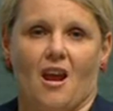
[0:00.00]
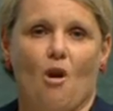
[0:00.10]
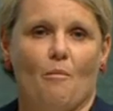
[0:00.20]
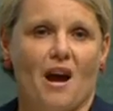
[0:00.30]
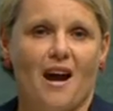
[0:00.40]

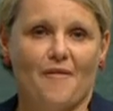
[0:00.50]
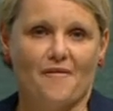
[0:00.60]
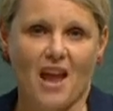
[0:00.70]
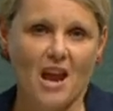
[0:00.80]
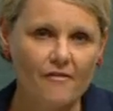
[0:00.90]
on behalf of
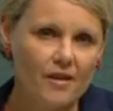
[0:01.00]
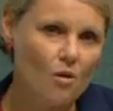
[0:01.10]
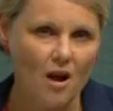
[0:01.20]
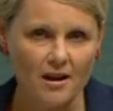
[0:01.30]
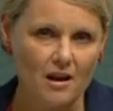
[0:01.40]

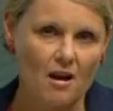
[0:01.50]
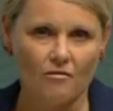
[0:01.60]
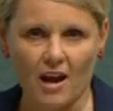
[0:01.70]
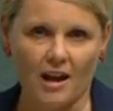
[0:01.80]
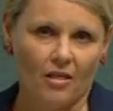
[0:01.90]
everyone
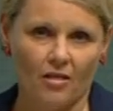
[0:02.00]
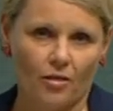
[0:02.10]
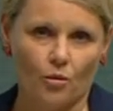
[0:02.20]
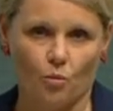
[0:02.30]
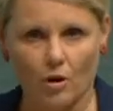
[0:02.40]
around
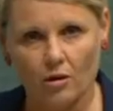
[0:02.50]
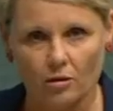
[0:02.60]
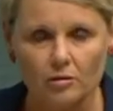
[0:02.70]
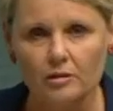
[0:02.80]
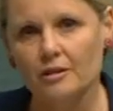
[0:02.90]
the
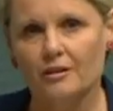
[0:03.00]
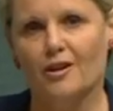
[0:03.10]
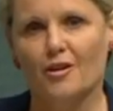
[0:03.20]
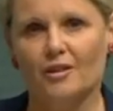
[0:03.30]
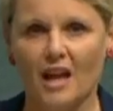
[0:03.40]
world
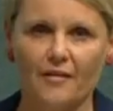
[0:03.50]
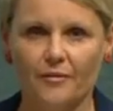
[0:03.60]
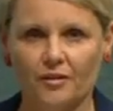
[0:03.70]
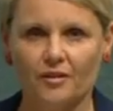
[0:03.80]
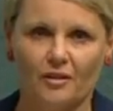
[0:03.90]
who
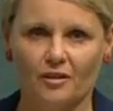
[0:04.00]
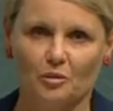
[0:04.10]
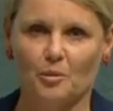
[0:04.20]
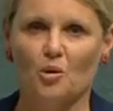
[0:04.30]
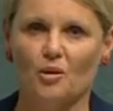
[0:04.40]
loves the
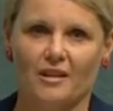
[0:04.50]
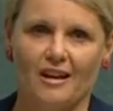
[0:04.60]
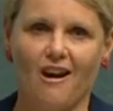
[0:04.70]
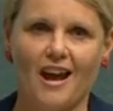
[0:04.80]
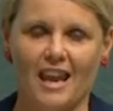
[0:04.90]
sport that
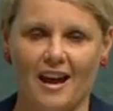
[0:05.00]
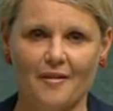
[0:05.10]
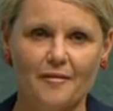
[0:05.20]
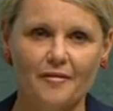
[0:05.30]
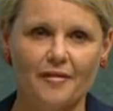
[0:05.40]
I
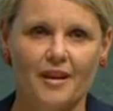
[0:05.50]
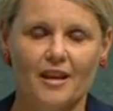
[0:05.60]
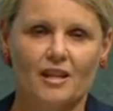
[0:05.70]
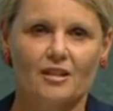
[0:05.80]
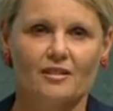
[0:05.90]
love,
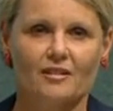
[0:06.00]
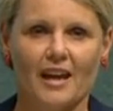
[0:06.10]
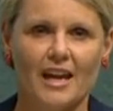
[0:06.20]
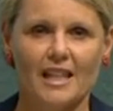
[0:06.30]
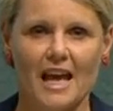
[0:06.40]
to
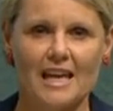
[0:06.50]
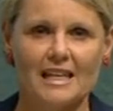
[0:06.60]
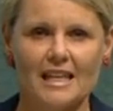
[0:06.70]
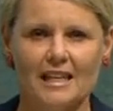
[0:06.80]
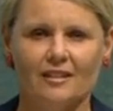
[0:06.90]
say that
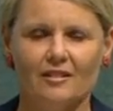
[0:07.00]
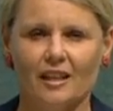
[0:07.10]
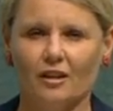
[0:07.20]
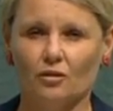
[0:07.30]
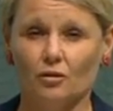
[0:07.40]
it is
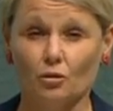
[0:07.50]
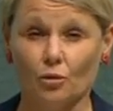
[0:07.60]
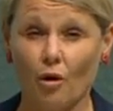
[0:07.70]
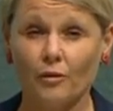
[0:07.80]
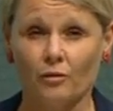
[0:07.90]

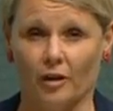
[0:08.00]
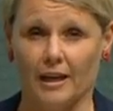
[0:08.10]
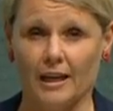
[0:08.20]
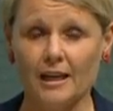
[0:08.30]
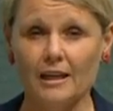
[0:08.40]

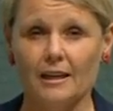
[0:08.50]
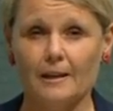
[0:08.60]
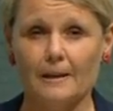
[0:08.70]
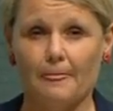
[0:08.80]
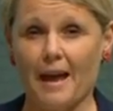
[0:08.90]
extraordinary
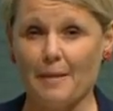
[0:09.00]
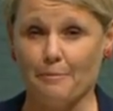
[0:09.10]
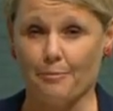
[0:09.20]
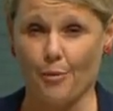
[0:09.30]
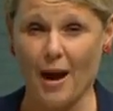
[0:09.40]

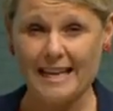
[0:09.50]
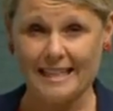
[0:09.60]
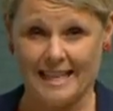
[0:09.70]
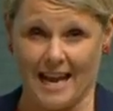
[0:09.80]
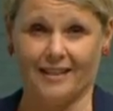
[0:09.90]
that
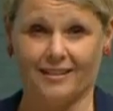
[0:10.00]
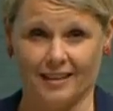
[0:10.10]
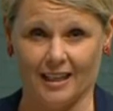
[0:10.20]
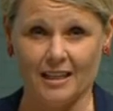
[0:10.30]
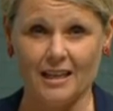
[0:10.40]

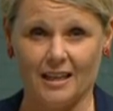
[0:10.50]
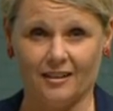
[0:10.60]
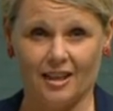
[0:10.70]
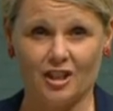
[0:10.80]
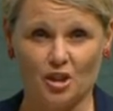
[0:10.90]
breakdancing is
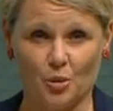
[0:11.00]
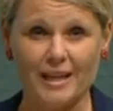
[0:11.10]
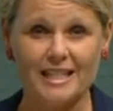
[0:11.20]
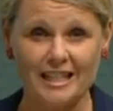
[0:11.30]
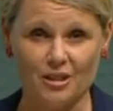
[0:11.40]
in the
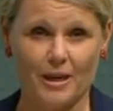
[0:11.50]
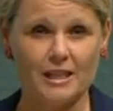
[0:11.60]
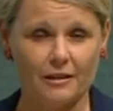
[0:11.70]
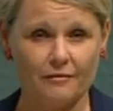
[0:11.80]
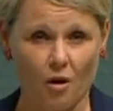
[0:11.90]

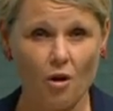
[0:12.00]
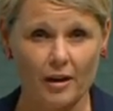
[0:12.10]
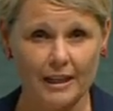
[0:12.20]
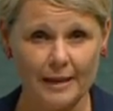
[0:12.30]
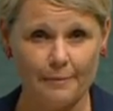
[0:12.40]
2024
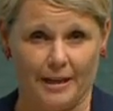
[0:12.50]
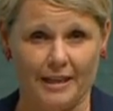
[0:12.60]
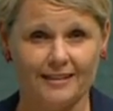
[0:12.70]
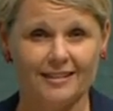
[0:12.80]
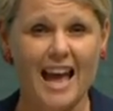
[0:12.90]

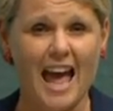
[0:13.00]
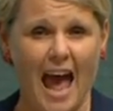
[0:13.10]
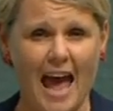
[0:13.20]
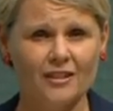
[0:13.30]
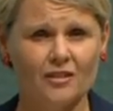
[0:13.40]
Olympics
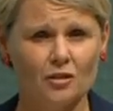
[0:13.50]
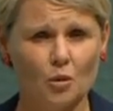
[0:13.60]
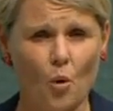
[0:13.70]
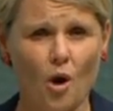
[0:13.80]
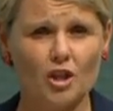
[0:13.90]
and
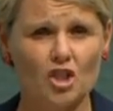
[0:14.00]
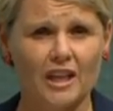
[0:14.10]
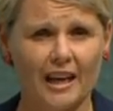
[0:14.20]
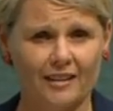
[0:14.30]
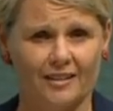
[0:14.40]
squash
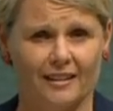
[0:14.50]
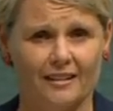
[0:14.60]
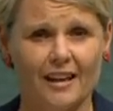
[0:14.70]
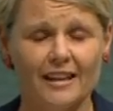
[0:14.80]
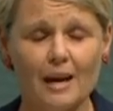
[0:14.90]
isn't.
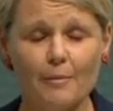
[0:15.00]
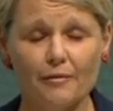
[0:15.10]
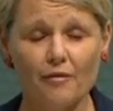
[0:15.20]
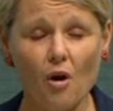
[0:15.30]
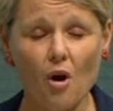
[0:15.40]
Now,
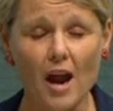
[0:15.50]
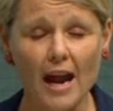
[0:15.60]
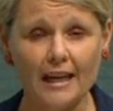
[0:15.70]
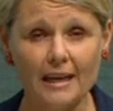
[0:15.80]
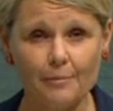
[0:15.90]
before
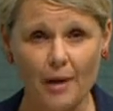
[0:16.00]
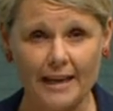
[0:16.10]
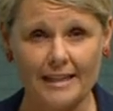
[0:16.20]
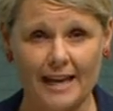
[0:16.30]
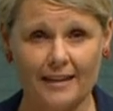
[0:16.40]
any
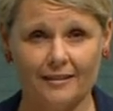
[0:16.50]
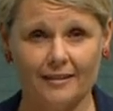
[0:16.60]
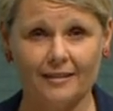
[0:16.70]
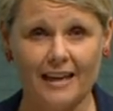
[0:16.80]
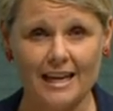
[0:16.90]

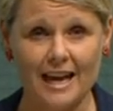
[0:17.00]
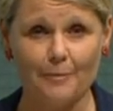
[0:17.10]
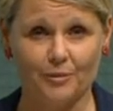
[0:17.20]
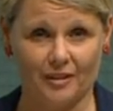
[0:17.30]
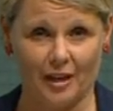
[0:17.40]
breakdancers get
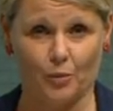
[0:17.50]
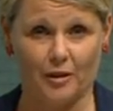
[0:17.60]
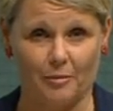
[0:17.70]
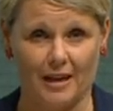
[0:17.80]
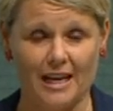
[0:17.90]
upset
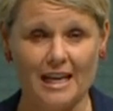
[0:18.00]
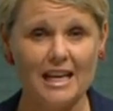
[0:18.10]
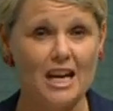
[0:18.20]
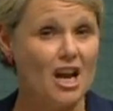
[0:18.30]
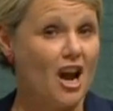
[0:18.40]
with me,